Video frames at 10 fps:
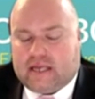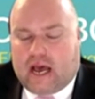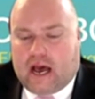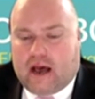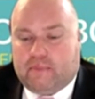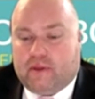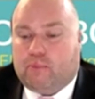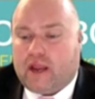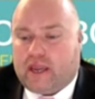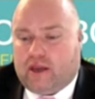the
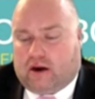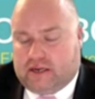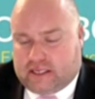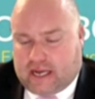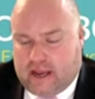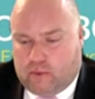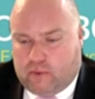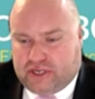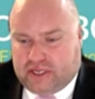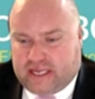Brickyard site,
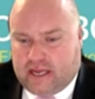which is